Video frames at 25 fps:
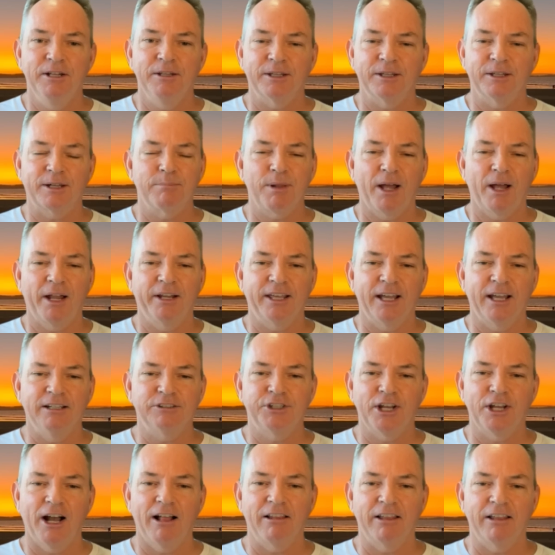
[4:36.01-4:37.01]
the complaint
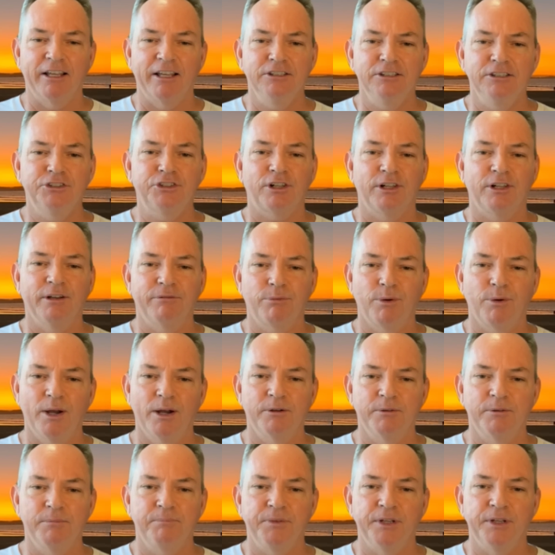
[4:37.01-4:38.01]
against Jaala Hinchcliffe, well,